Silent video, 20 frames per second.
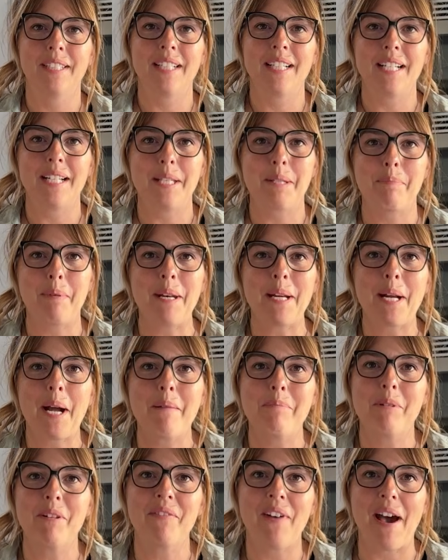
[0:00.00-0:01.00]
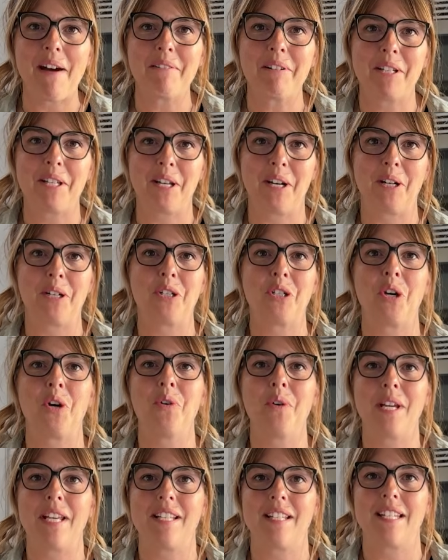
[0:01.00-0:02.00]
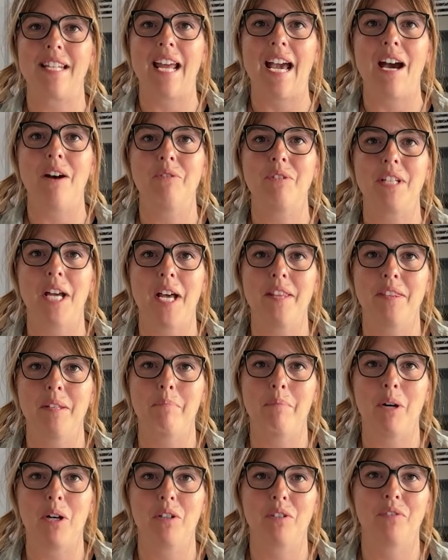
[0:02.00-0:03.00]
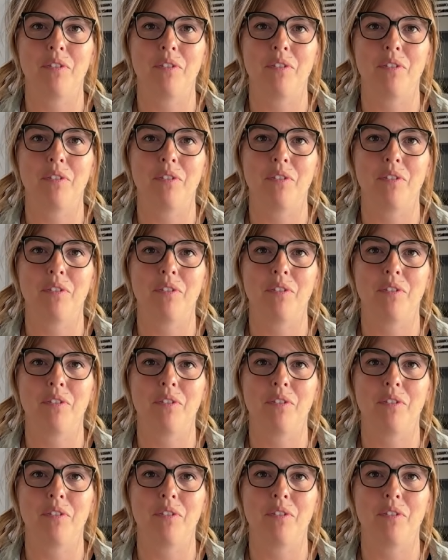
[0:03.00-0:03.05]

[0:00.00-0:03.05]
It's been a couple of hours and our dough is now done the bulk